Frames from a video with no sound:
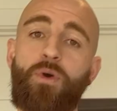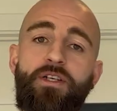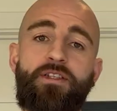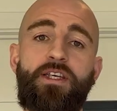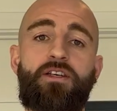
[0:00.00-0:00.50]
well
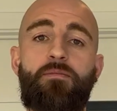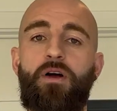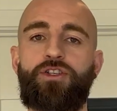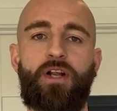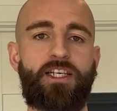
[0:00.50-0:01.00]
as the
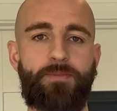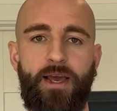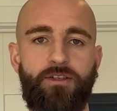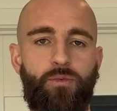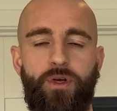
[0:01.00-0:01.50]
commercial
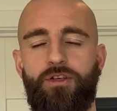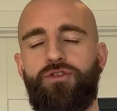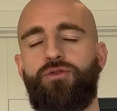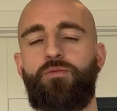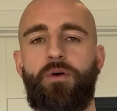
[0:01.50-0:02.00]
aspect, we are
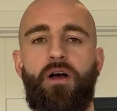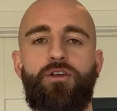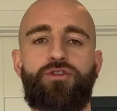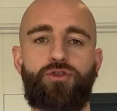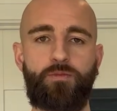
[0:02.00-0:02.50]
super
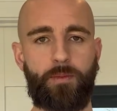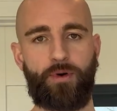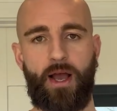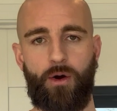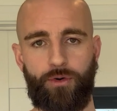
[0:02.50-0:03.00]

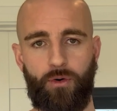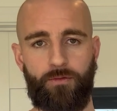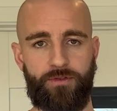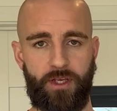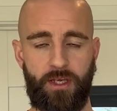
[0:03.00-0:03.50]
proud
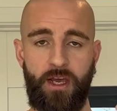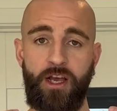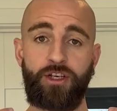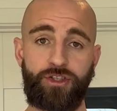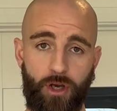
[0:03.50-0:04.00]
of the
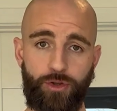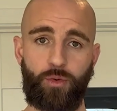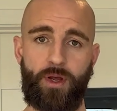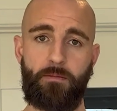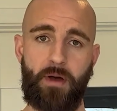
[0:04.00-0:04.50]

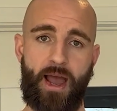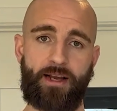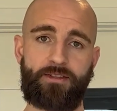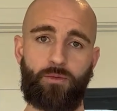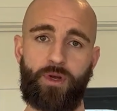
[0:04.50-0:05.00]
social
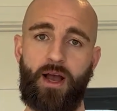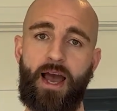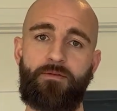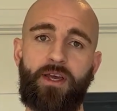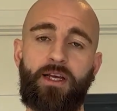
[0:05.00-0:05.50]
impacts that we are
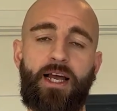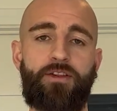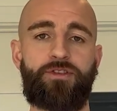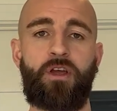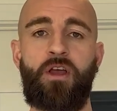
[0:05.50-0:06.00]
having,
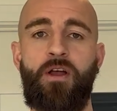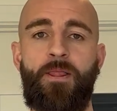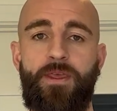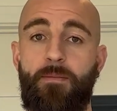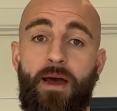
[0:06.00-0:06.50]
and
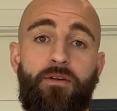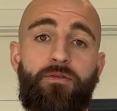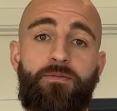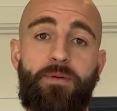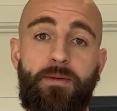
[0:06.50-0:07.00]
the amount
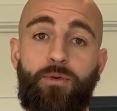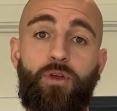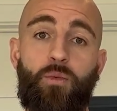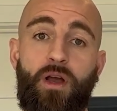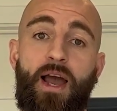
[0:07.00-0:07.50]
of people
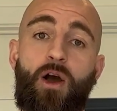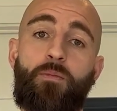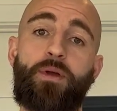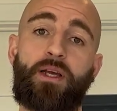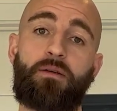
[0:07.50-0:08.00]
that we are
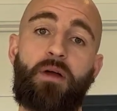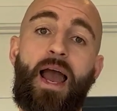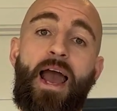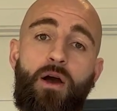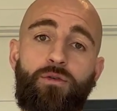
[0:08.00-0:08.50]
helping
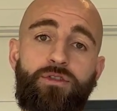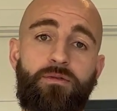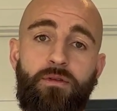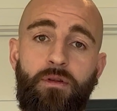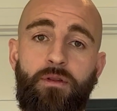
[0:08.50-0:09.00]
house,
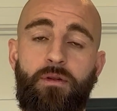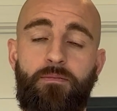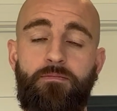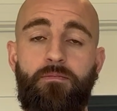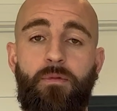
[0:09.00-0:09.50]
and the
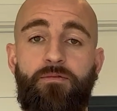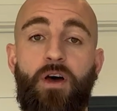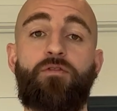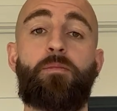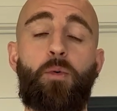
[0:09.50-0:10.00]

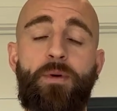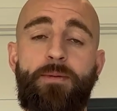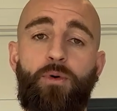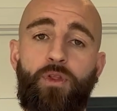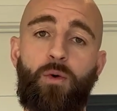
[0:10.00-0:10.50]
vulnerable
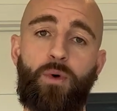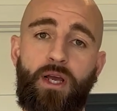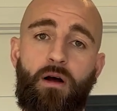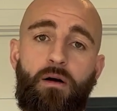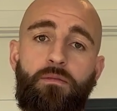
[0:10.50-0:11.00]
people that we
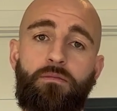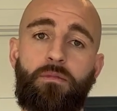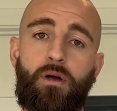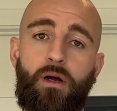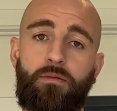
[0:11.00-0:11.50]
are
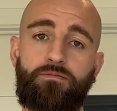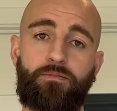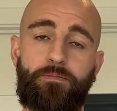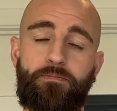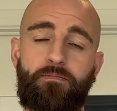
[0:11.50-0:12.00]

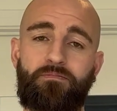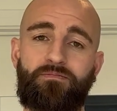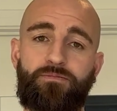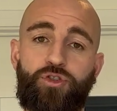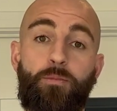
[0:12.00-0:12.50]

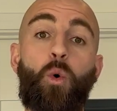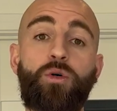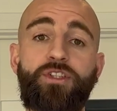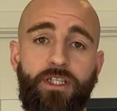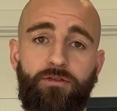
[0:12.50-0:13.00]

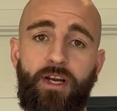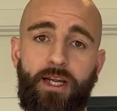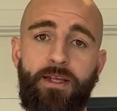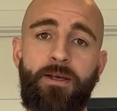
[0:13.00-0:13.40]
supporting, really.